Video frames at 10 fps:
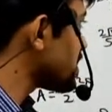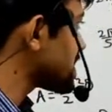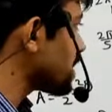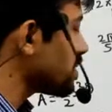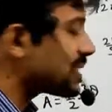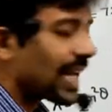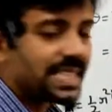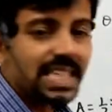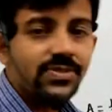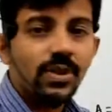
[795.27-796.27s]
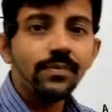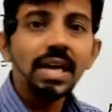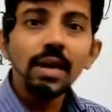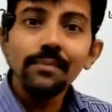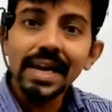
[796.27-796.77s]
That means extends from
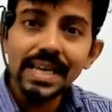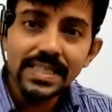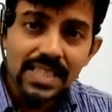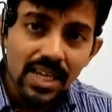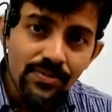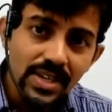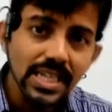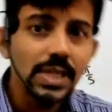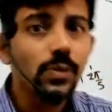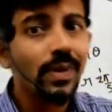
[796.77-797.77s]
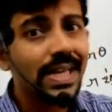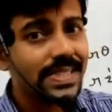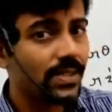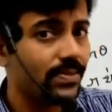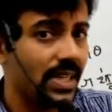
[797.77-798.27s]
minus infinity to plus
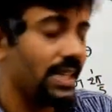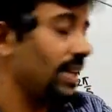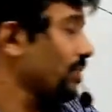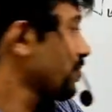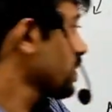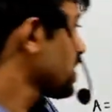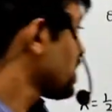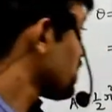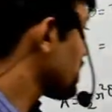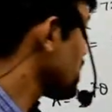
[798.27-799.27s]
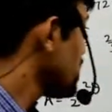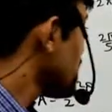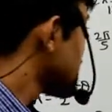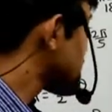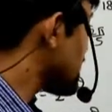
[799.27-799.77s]
infinity. Okay.
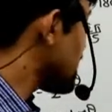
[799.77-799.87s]
Secant